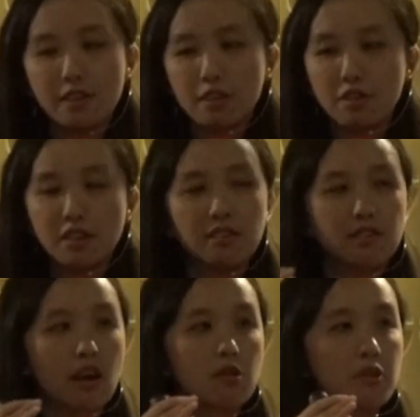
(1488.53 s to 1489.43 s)
So this
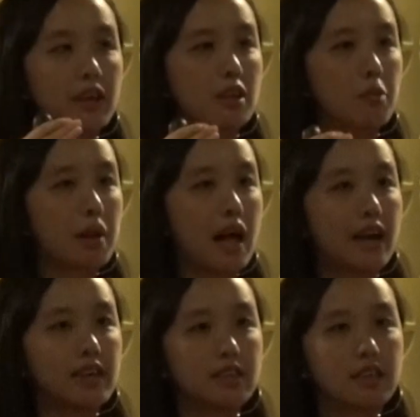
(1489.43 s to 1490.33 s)
is how you can
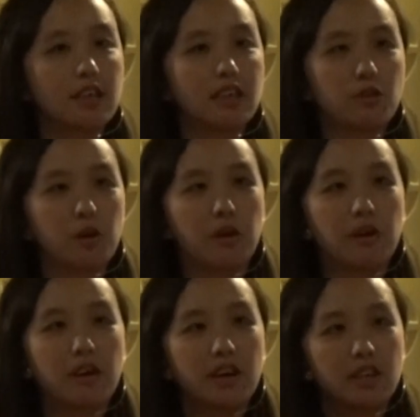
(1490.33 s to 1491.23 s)
apply it in
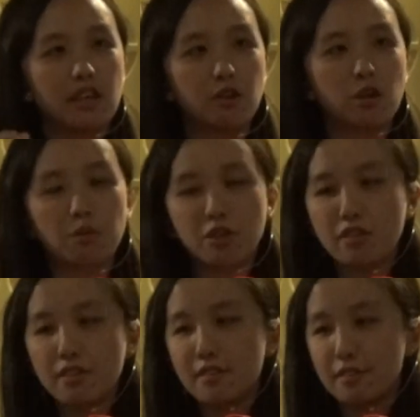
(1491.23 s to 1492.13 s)
your
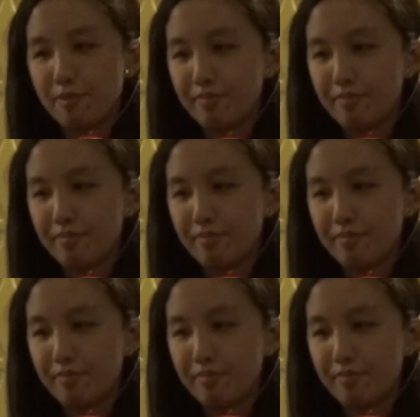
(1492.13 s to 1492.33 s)
widgets.